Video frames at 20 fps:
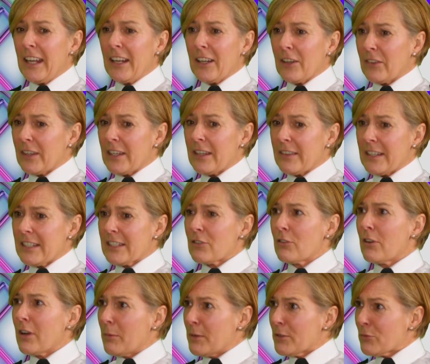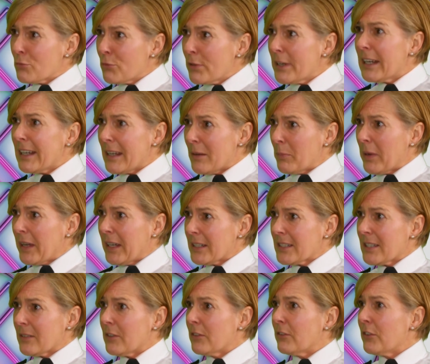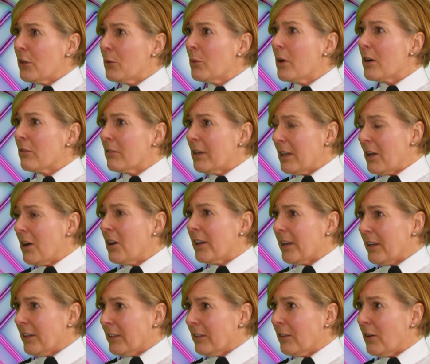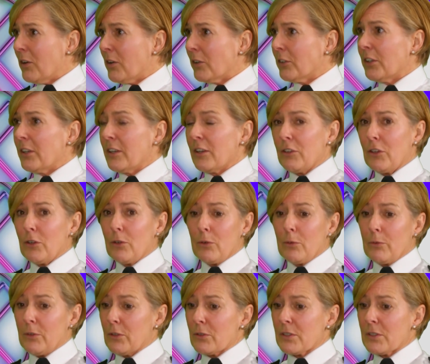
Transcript: you know th this crime is really impactful if you are reliant on you know your